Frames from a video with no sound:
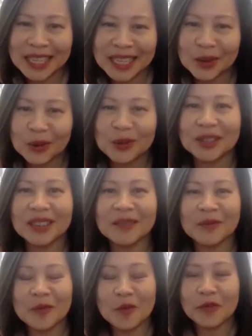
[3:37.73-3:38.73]

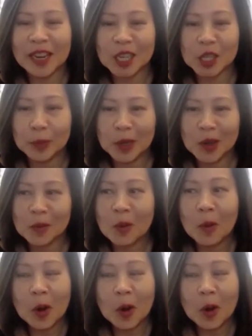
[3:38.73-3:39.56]
associate Facebook